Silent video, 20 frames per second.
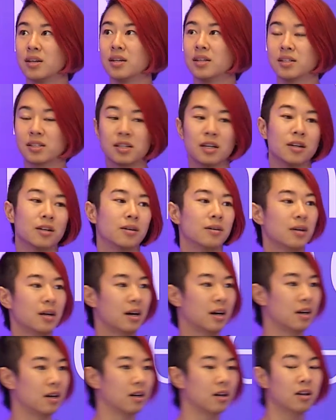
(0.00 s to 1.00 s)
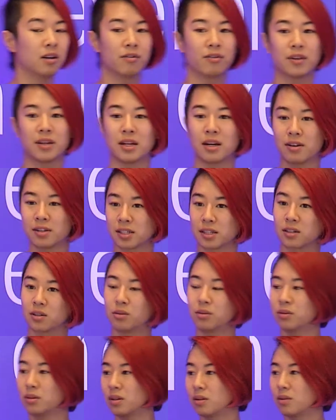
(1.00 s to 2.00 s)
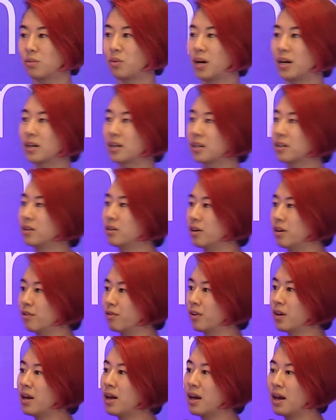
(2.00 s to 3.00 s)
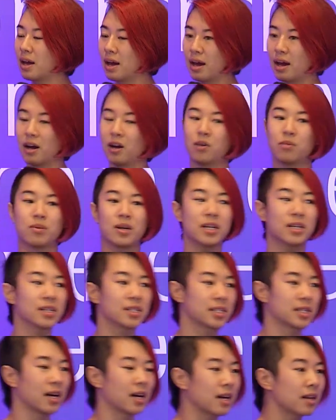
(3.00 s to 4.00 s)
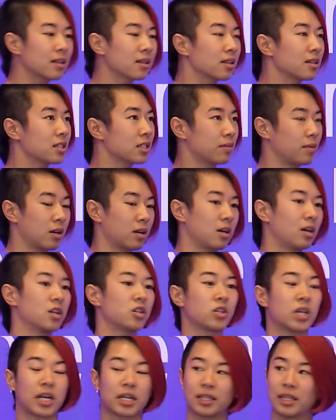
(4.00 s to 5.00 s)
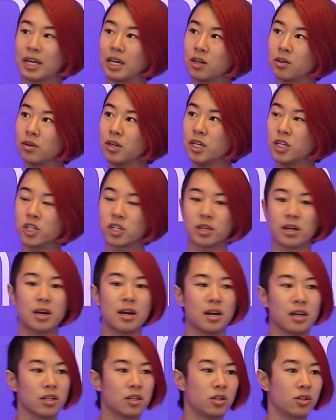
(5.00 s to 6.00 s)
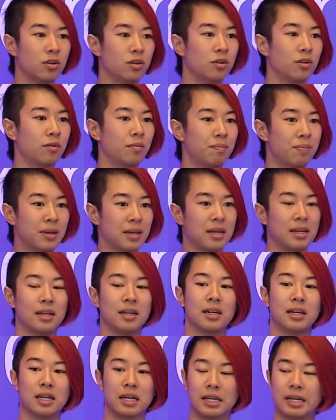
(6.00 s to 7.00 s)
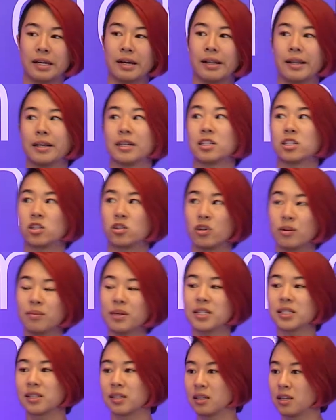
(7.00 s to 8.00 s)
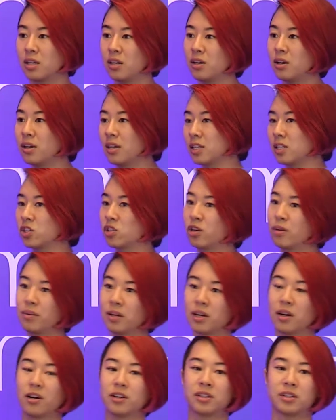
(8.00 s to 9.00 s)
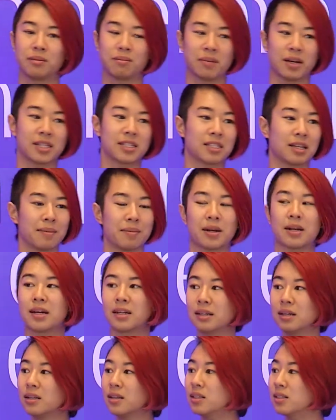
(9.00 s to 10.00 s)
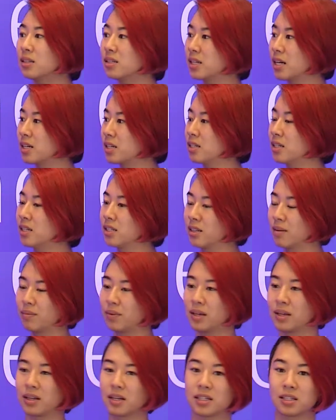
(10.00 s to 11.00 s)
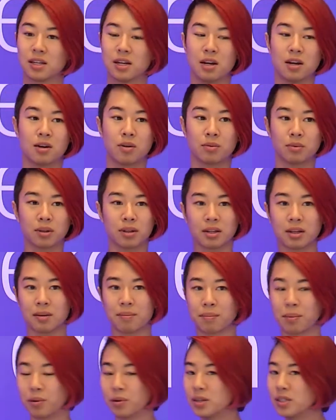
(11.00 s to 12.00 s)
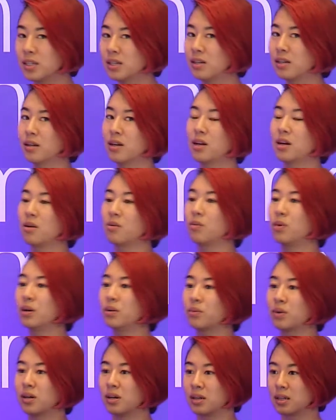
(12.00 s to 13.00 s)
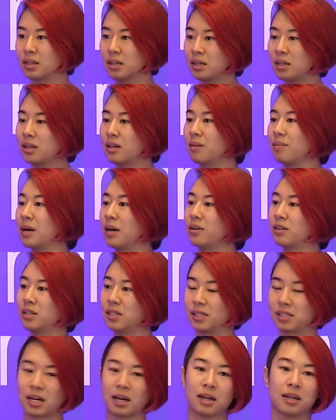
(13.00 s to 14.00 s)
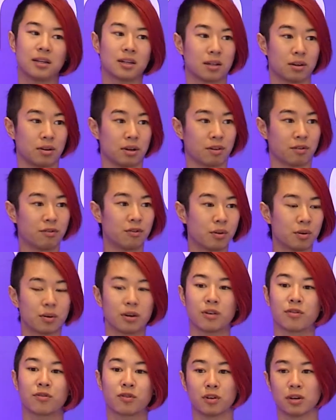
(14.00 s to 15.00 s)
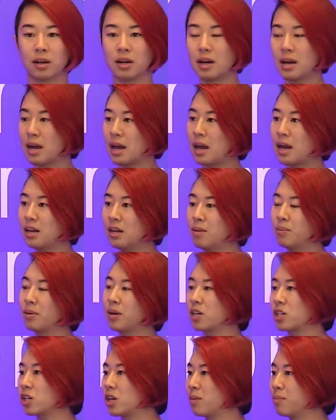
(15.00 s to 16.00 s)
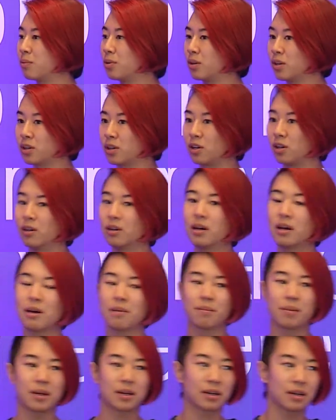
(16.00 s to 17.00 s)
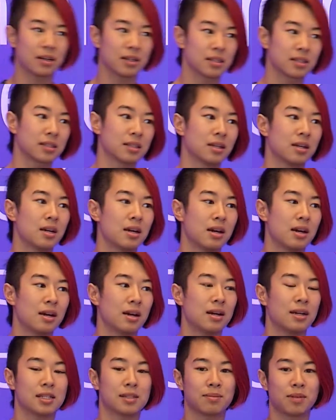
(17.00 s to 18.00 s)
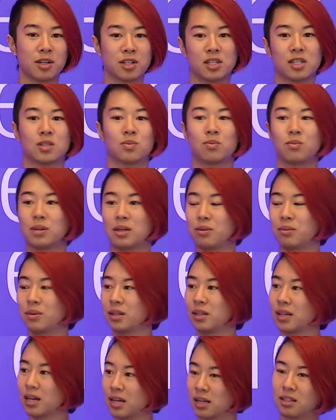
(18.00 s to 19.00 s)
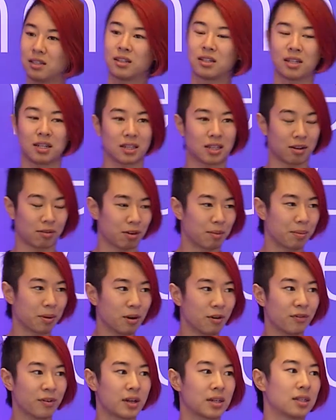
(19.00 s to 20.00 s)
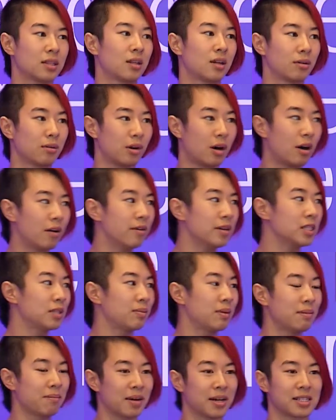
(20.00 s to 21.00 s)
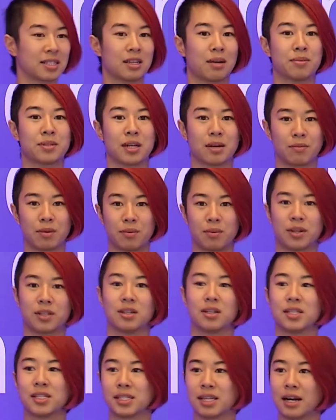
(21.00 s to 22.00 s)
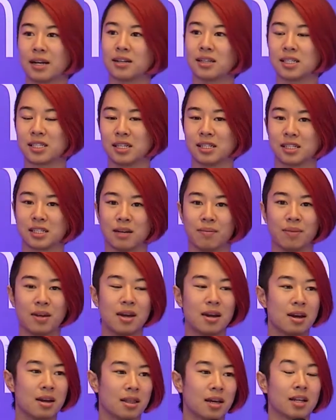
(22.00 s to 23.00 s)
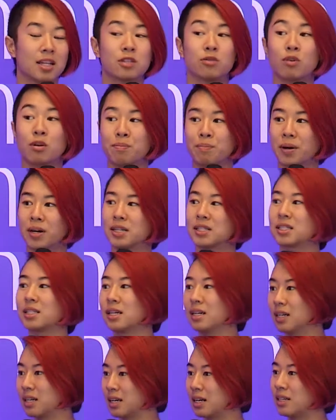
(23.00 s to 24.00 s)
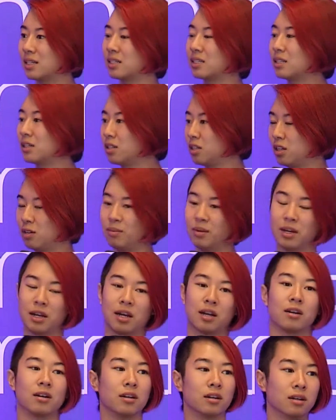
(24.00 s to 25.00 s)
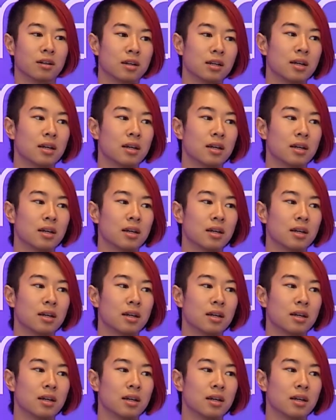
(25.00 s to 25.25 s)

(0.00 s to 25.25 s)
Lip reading: So hopefully that was a cool walkthrough of how we designed the smart contract language to be extremely secure and extremely hard to mess up. And I think this is actually something that's really important when we're thinking about design going forward for any blockchain protocol, because as much as we would like to think that we're perfect, there will always be mess ups, and we want to design a system that is robust against human error,